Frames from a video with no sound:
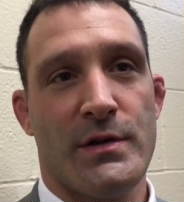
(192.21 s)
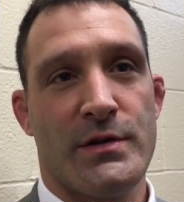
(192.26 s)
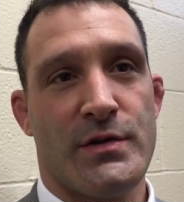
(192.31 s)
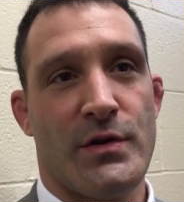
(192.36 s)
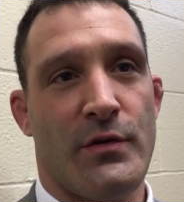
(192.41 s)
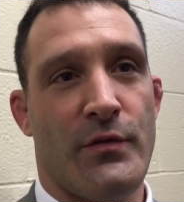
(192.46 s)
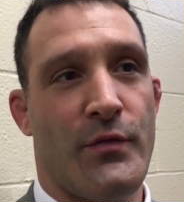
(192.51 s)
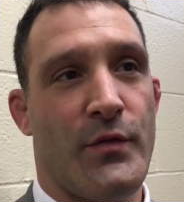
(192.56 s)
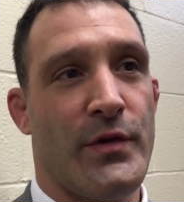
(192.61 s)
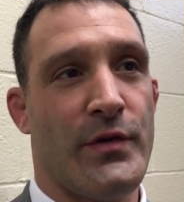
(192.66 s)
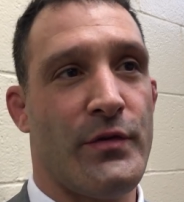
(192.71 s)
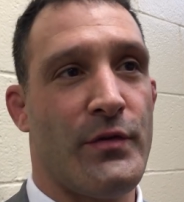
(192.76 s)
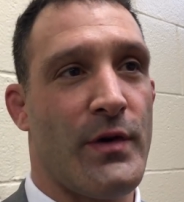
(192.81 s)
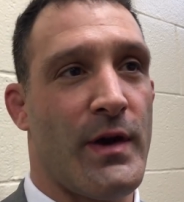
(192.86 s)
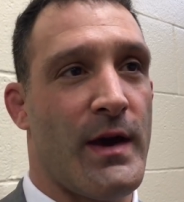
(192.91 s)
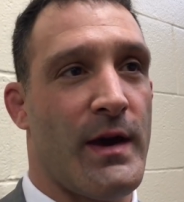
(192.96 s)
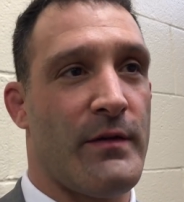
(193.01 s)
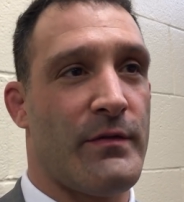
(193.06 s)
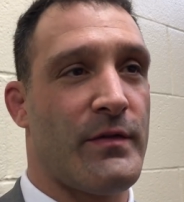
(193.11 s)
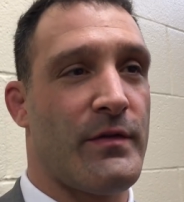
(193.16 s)
So if we do
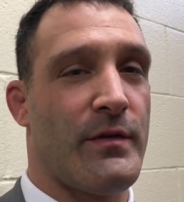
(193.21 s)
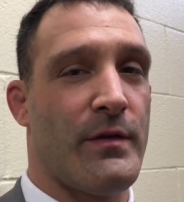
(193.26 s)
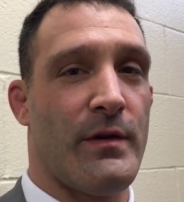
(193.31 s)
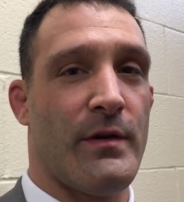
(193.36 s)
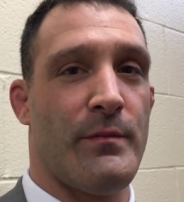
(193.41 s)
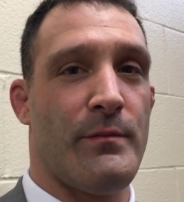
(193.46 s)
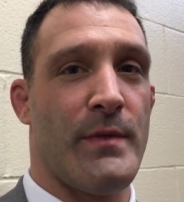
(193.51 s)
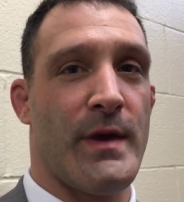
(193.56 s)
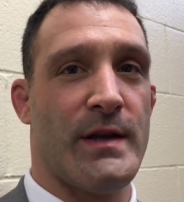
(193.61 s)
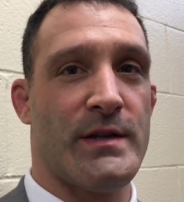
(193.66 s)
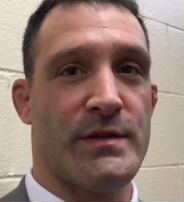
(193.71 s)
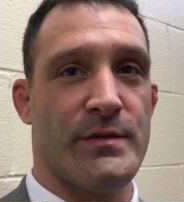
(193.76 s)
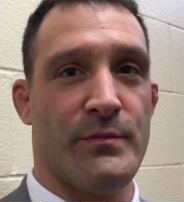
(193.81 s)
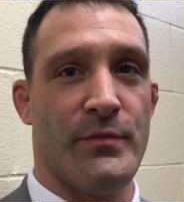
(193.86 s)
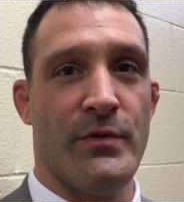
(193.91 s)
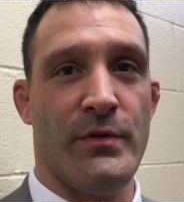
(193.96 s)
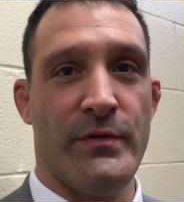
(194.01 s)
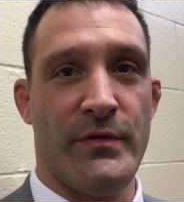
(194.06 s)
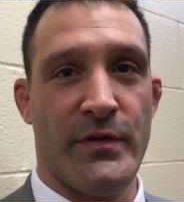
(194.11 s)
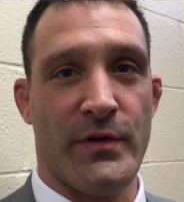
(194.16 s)
have to make
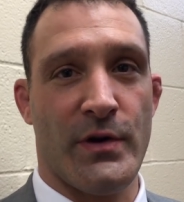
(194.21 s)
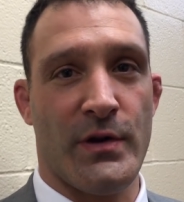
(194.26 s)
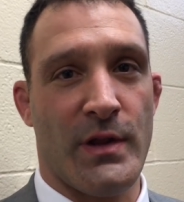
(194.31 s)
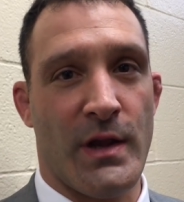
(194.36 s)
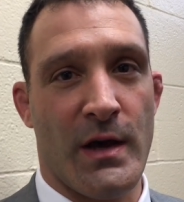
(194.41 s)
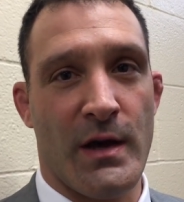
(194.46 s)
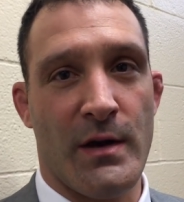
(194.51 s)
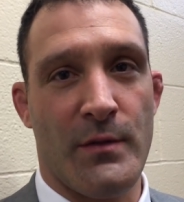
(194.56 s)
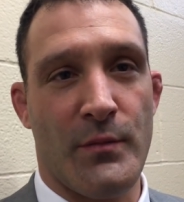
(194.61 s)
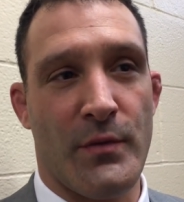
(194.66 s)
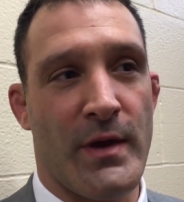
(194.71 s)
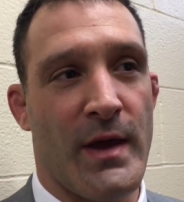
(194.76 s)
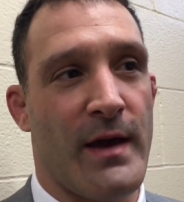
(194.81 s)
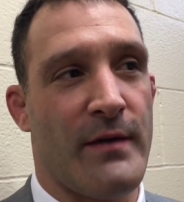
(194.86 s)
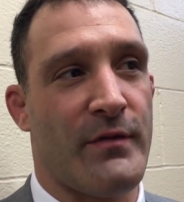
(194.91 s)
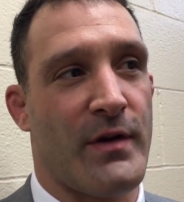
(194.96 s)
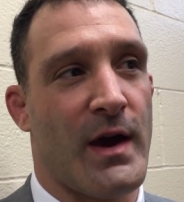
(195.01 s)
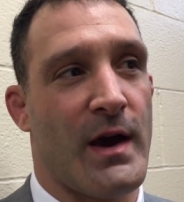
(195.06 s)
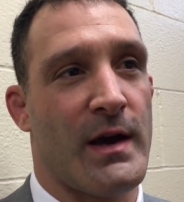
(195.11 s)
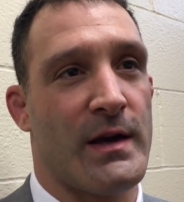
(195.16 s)
some moves in our lineup, we
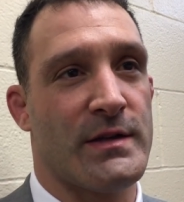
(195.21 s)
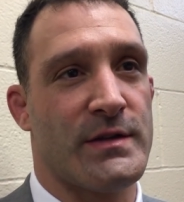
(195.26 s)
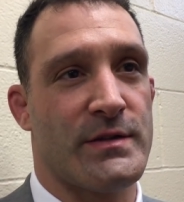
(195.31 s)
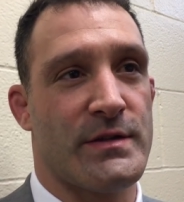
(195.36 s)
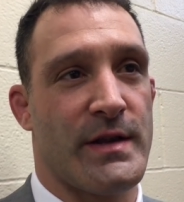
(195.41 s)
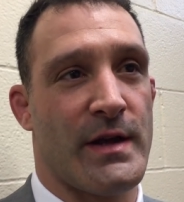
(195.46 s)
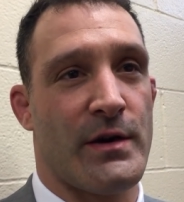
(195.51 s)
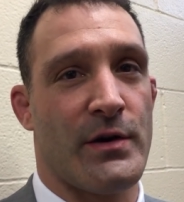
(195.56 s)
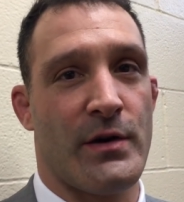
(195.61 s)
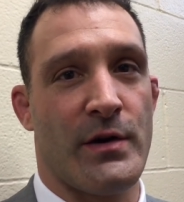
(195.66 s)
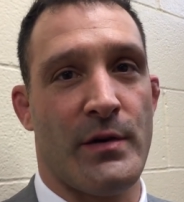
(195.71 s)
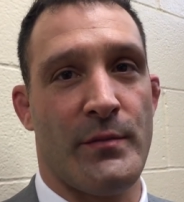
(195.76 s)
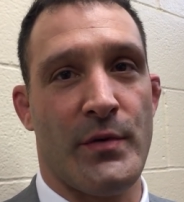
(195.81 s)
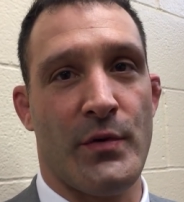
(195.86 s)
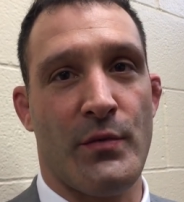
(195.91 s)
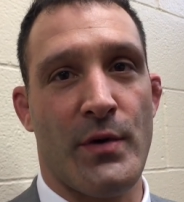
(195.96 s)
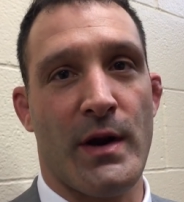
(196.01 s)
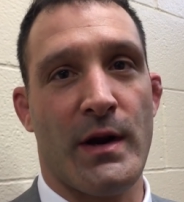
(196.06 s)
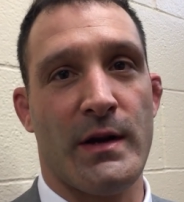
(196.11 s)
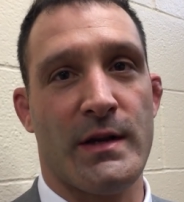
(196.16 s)
have guys that are going to
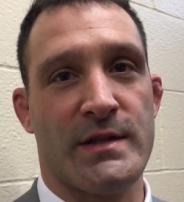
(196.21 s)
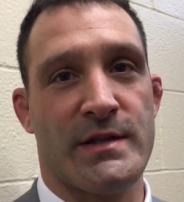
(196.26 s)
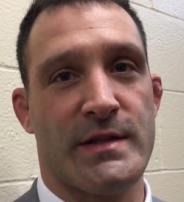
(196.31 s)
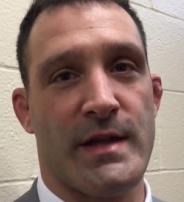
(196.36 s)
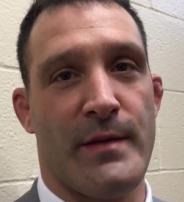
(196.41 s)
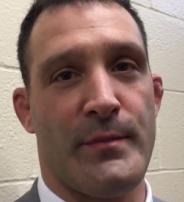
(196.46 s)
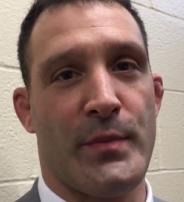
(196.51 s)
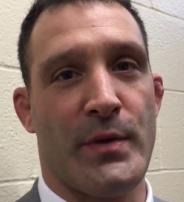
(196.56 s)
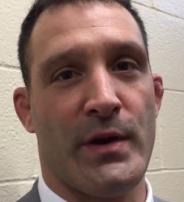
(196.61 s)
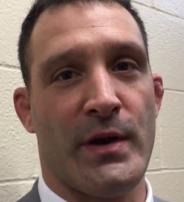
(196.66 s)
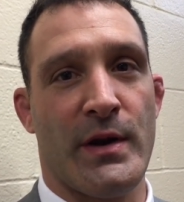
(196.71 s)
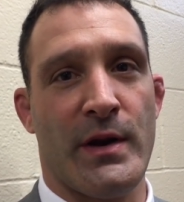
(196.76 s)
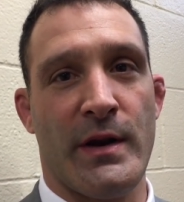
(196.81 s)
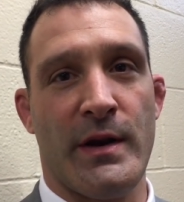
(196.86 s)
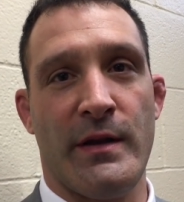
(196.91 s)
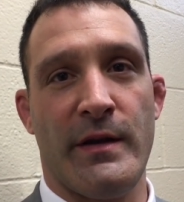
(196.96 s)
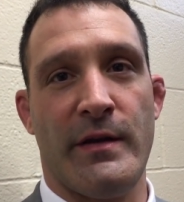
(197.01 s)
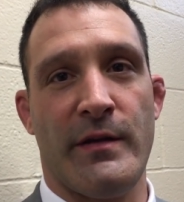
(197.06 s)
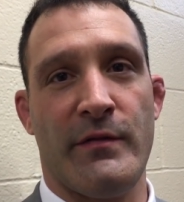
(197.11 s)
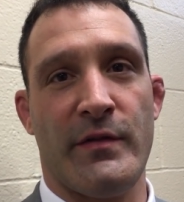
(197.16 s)
be ready to step in at
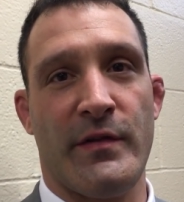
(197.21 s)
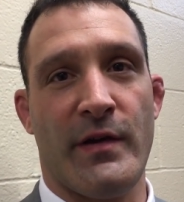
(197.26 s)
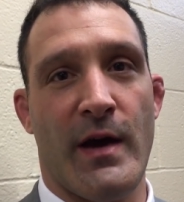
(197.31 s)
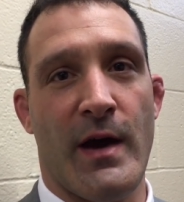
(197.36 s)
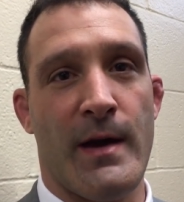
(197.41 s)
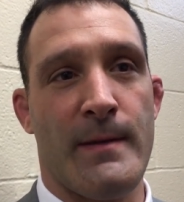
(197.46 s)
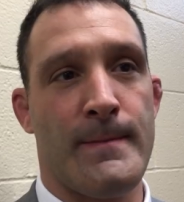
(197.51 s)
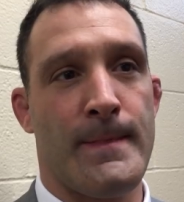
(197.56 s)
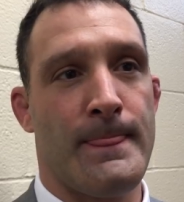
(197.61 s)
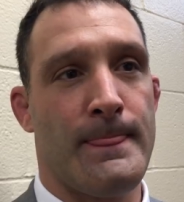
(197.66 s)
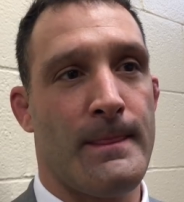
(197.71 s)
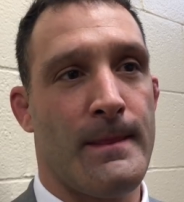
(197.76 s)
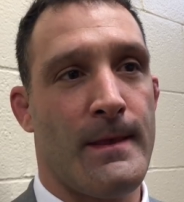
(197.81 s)
any given time,